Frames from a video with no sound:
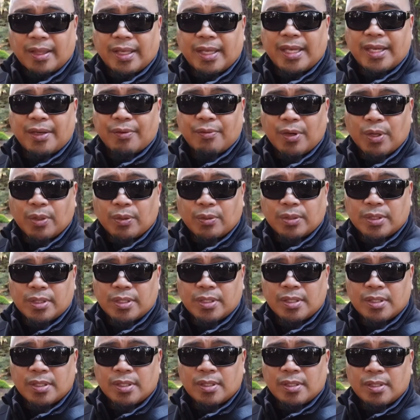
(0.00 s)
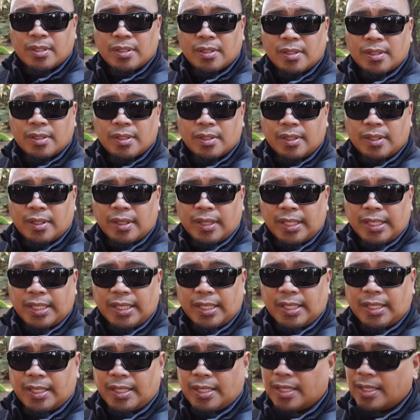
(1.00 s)
the heroes,
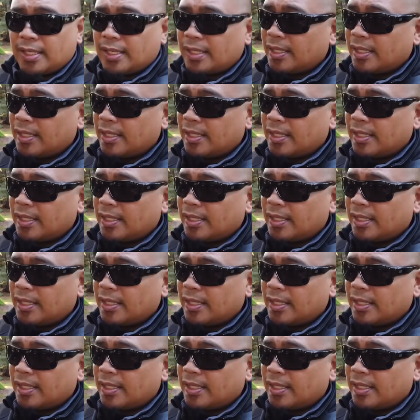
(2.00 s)
the